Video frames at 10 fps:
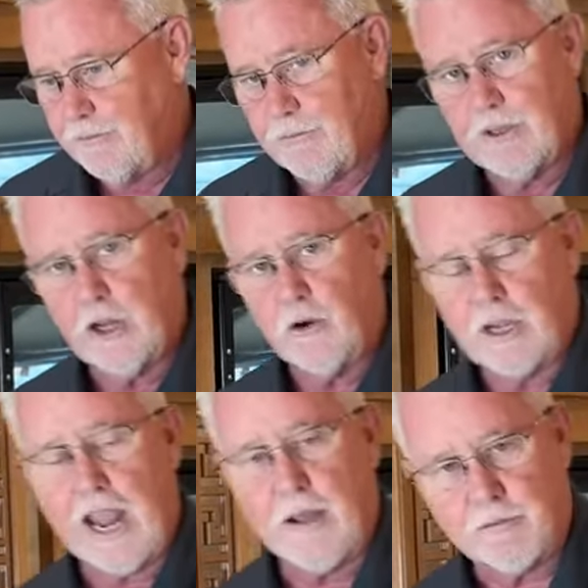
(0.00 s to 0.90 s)
you know,
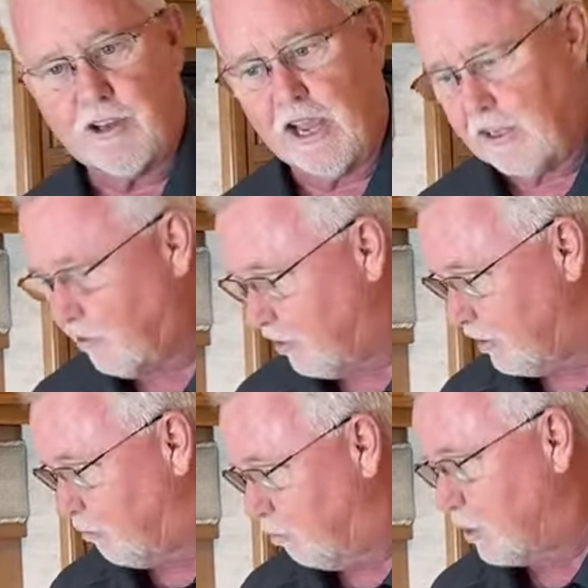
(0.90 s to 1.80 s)
campsites
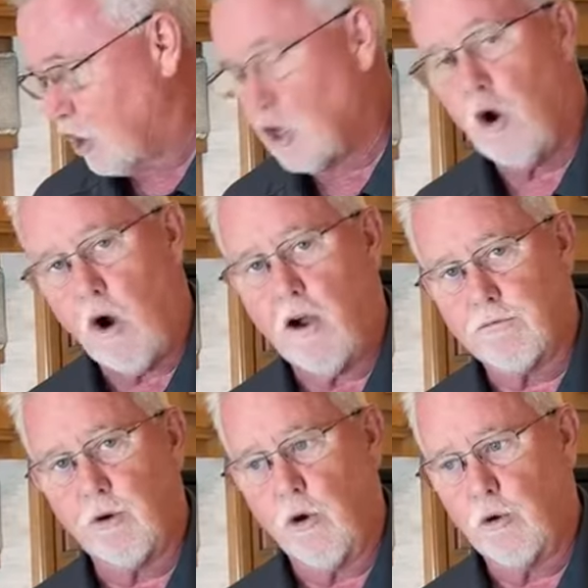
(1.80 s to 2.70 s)
and when you go
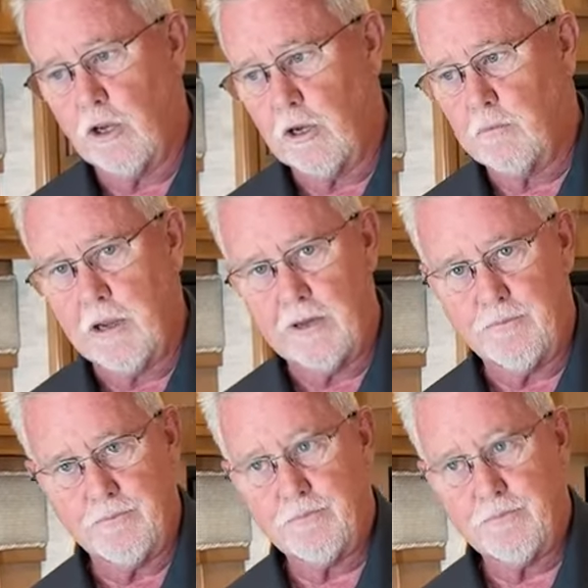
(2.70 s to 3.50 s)
off road a little bit.